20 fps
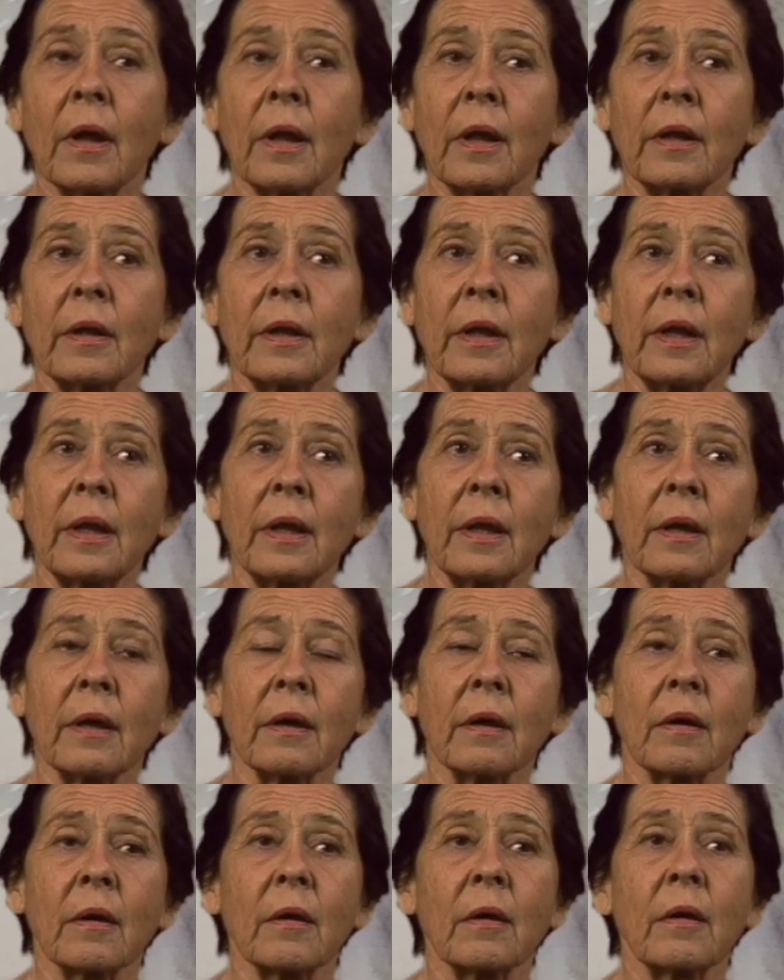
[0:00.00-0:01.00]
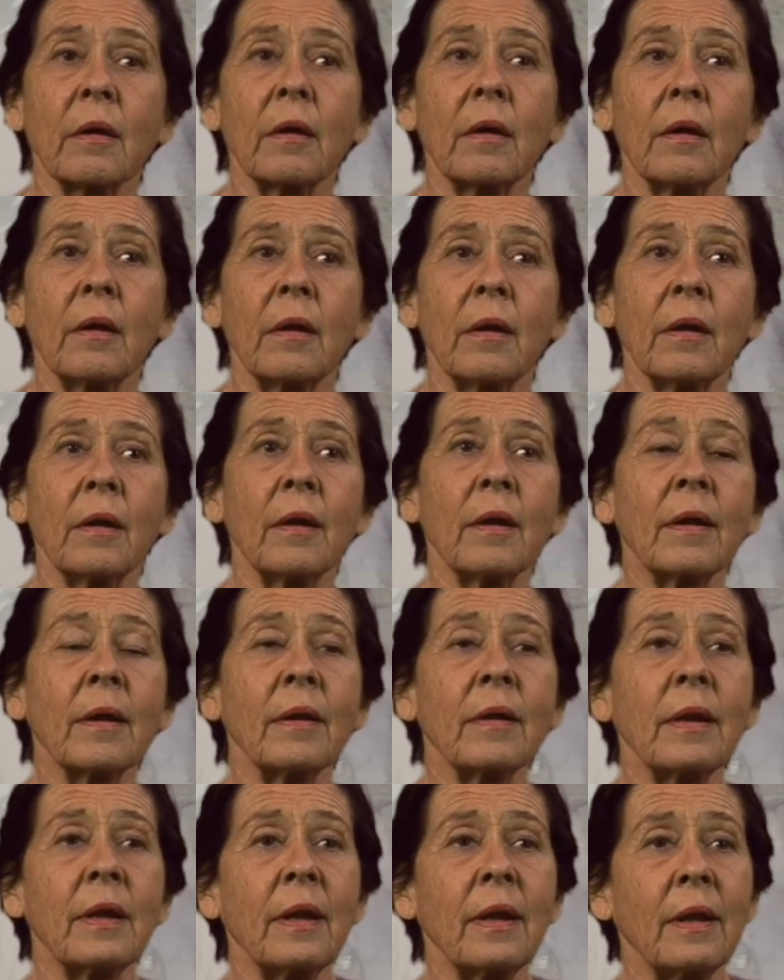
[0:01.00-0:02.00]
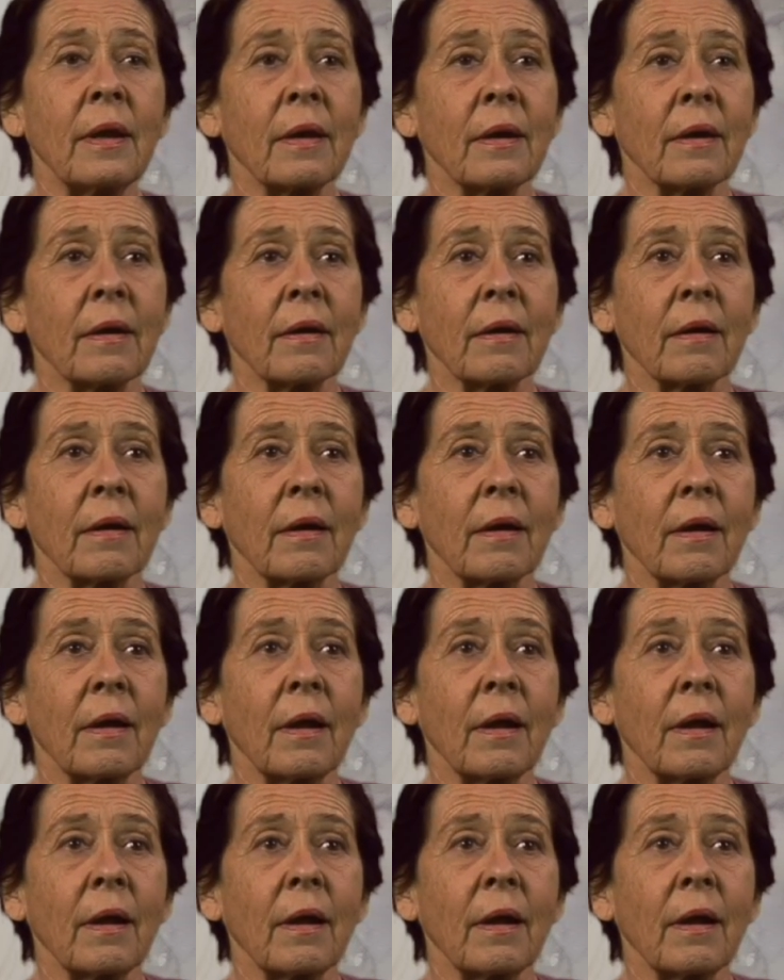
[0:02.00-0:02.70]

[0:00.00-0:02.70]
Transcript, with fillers: and here, and here.